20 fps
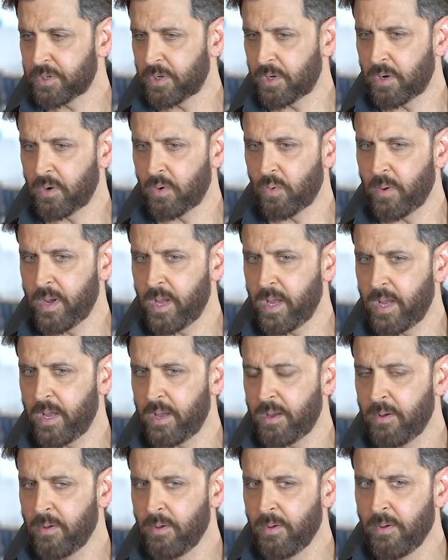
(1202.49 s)

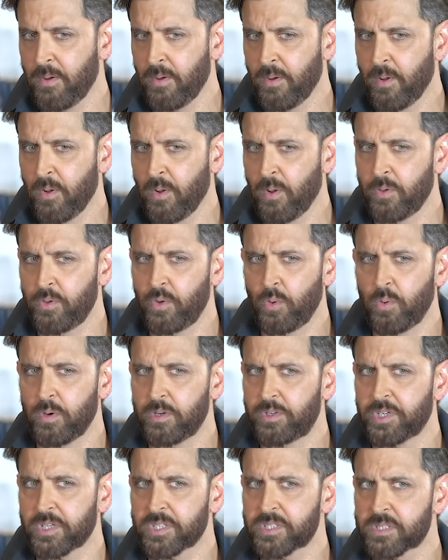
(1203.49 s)
where you
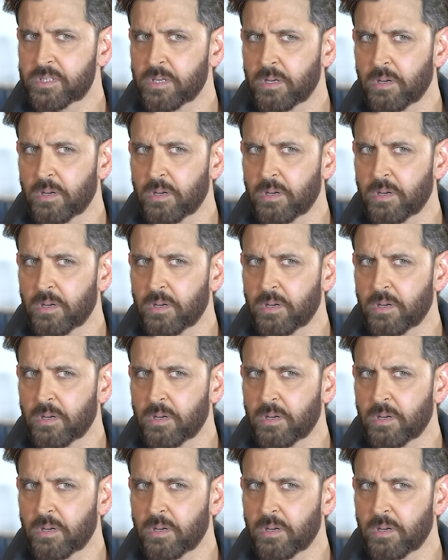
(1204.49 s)
would just